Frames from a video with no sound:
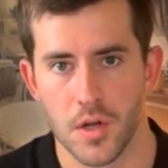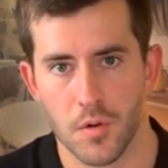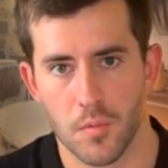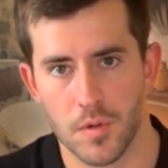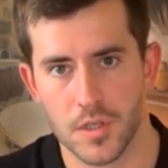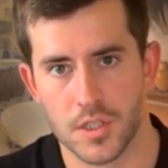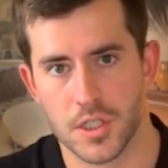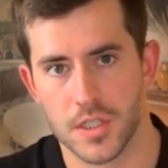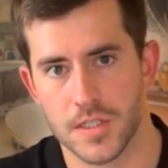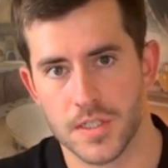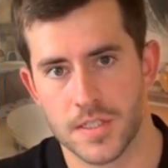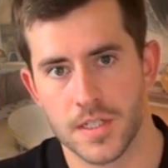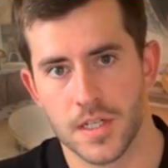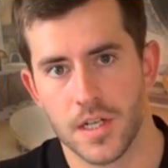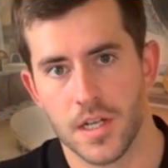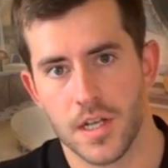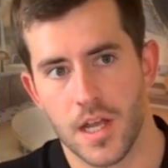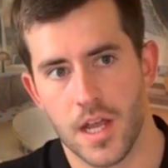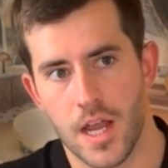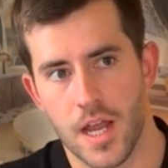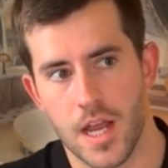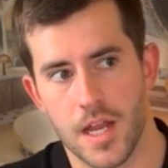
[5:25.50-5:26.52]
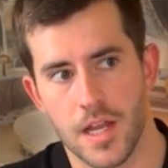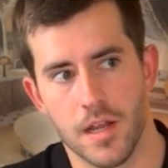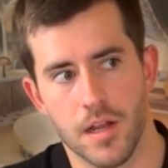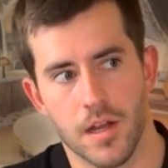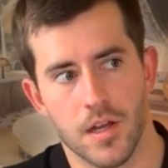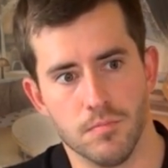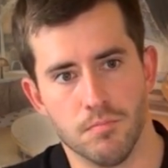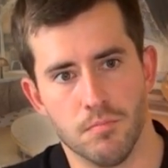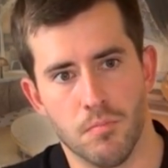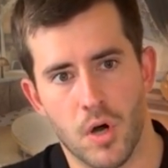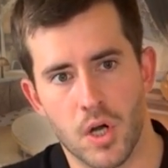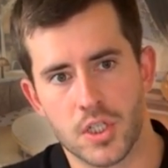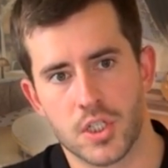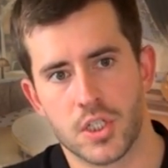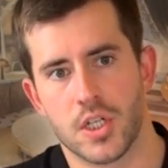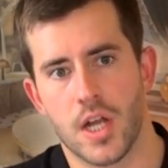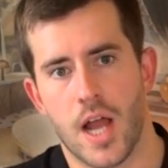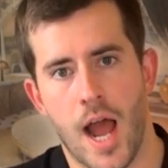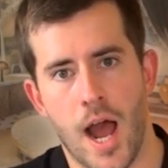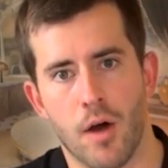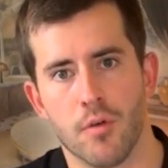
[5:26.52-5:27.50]
which is a
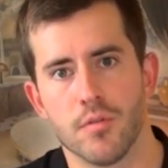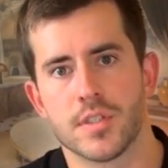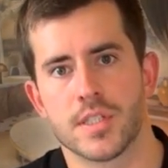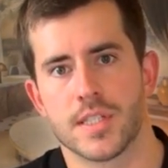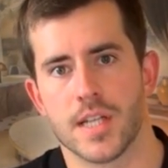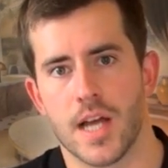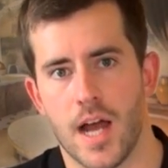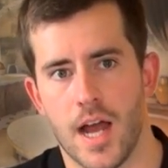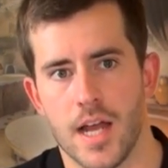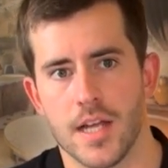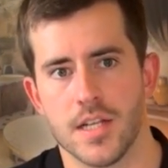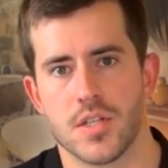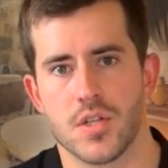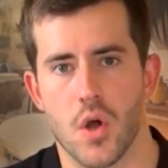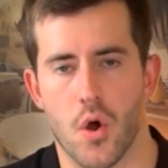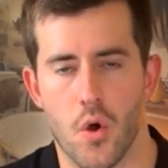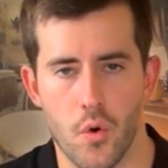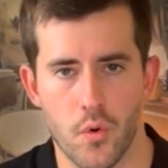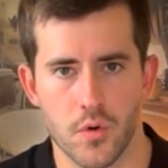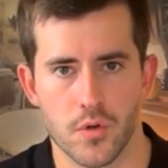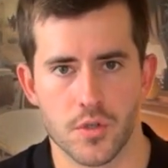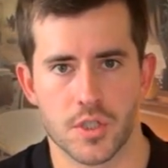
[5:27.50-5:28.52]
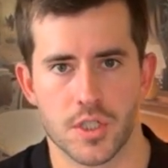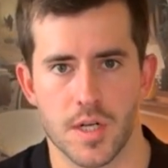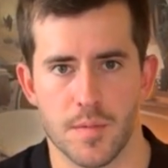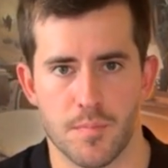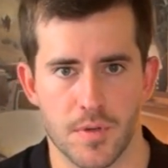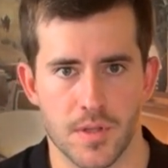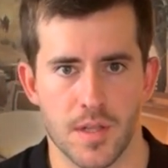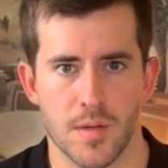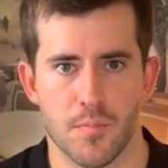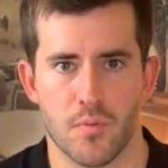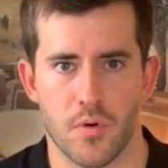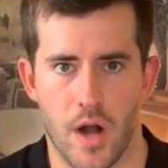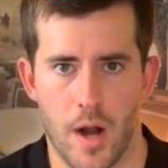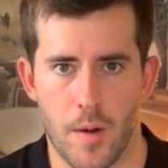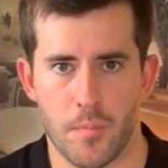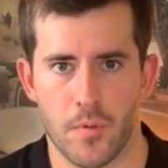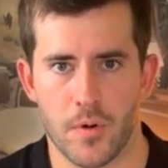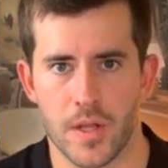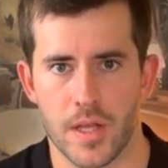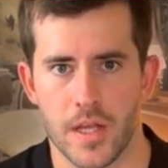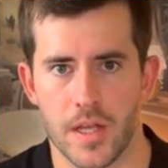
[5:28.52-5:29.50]
much outsized ownership in the
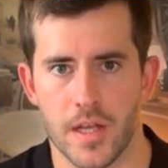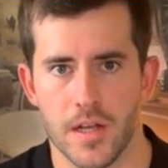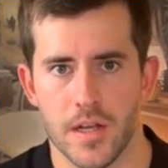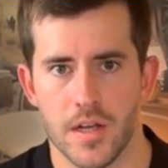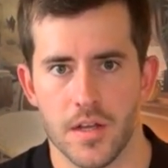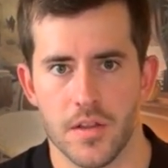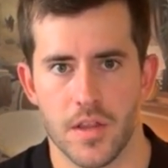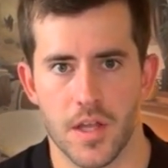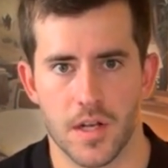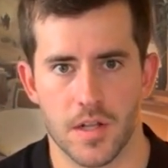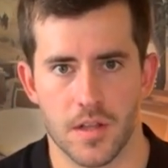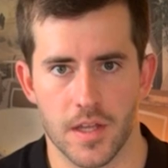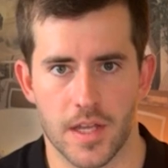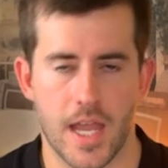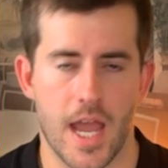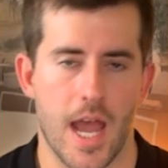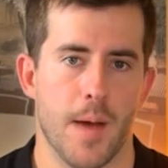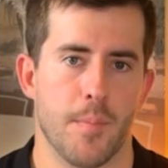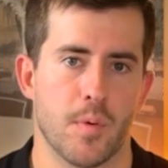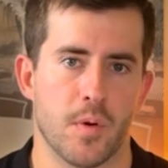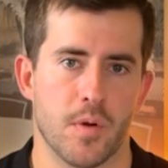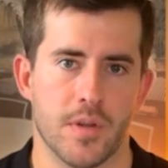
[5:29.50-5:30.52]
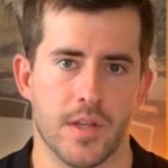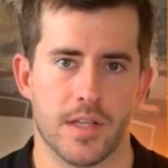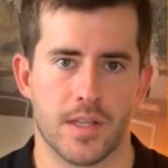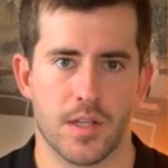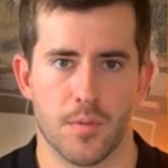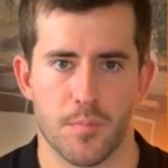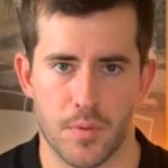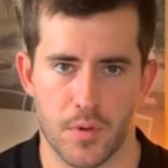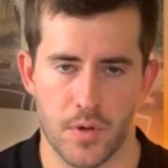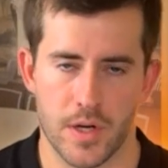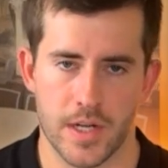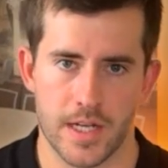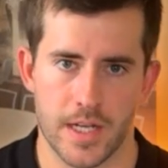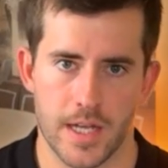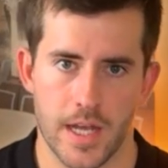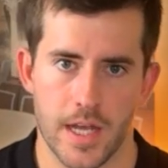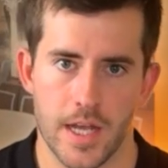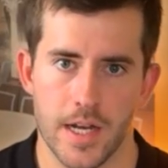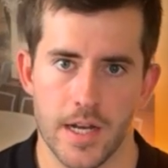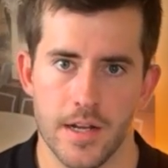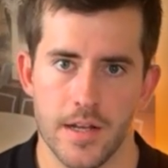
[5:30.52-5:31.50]
property than the capital that they're putting
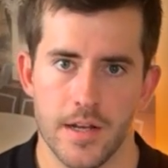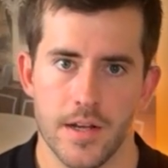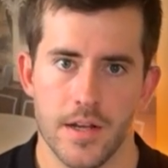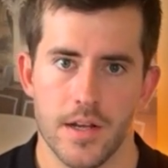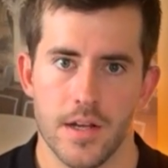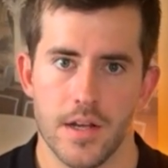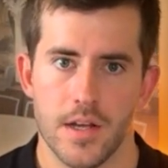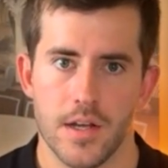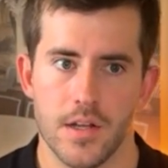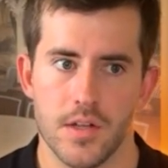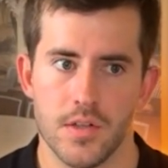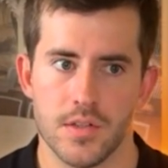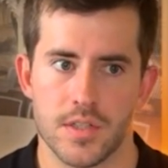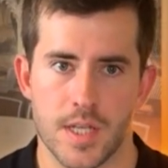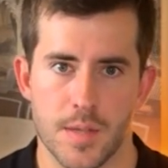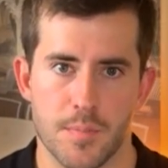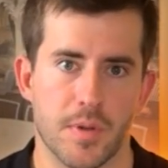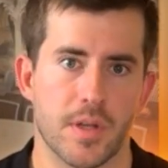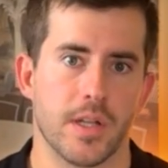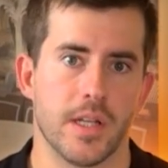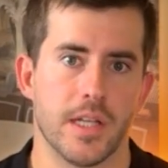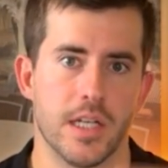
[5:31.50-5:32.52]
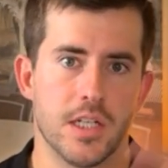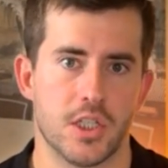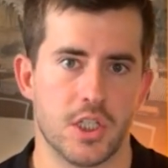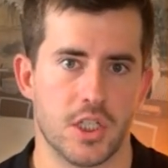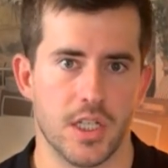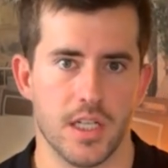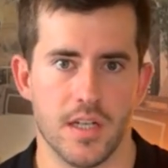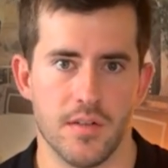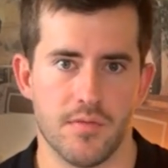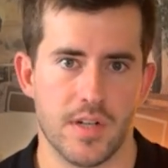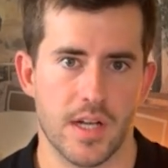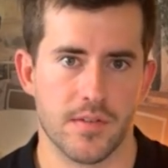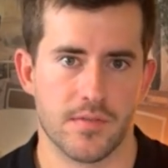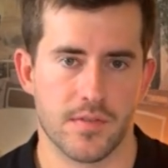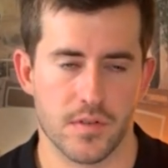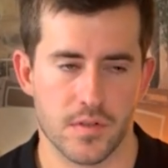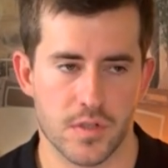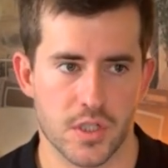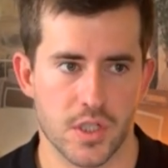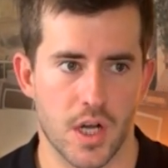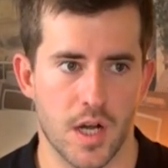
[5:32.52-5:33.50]
in, typically achieved
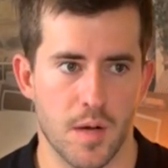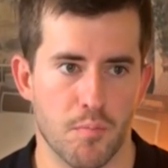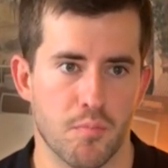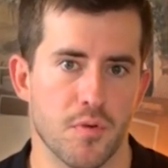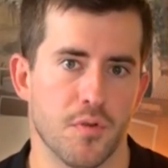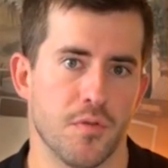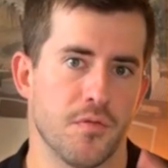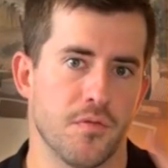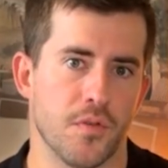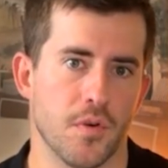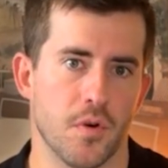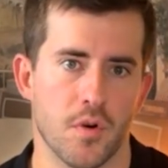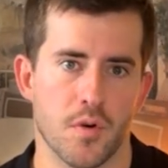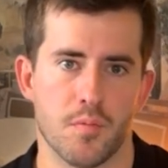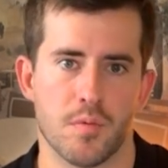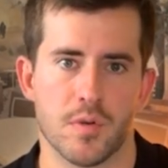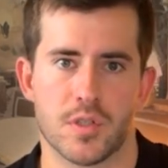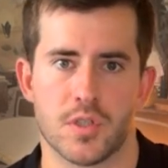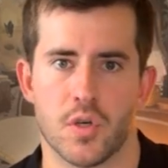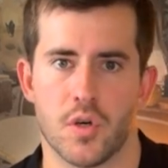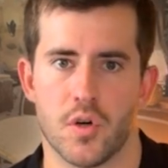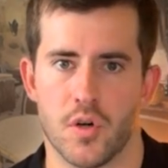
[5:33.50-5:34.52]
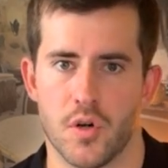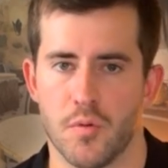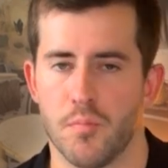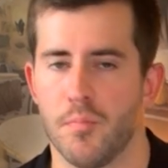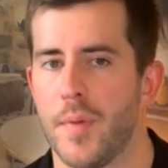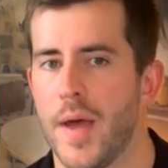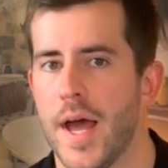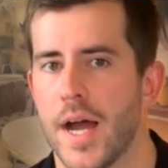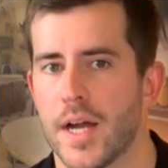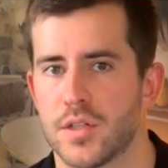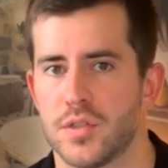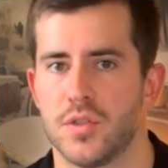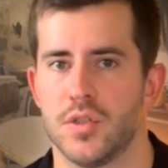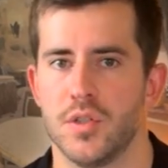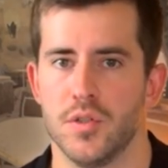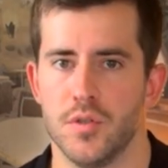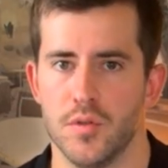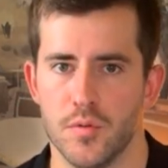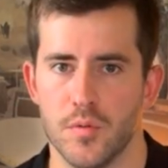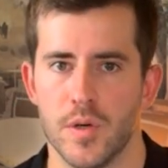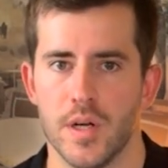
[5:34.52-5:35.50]
after some preferred return back
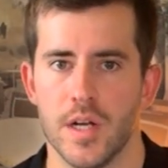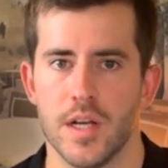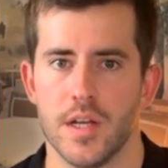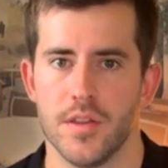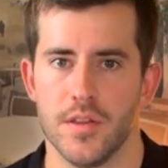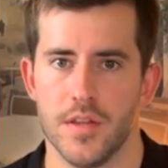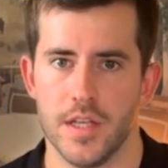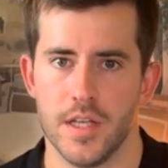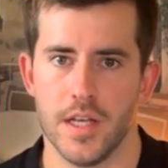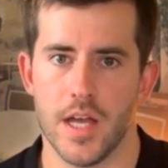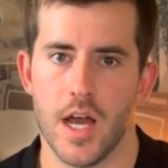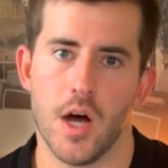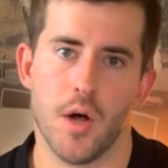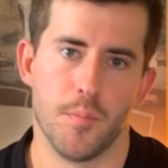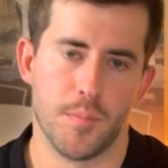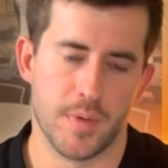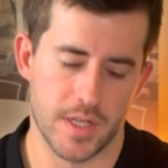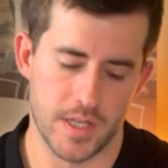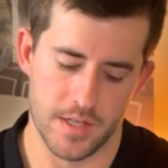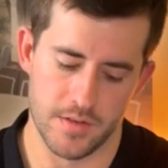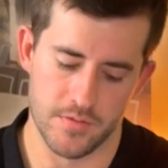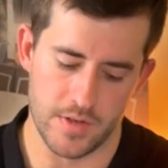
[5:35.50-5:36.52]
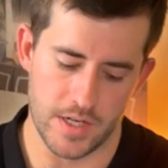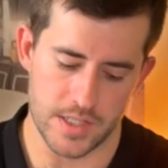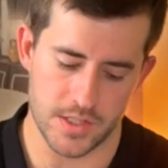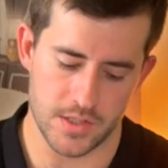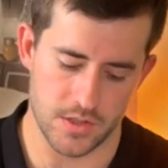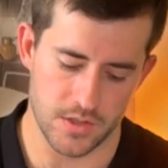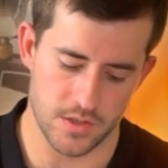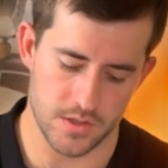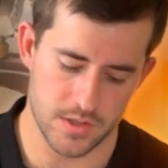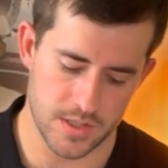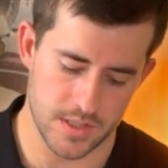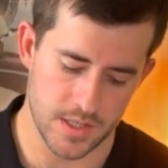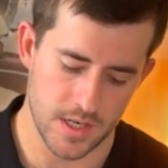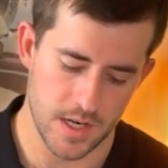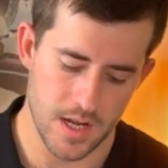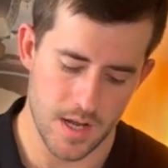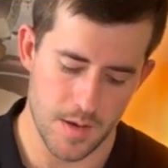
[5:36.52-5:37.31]
to the LP investors.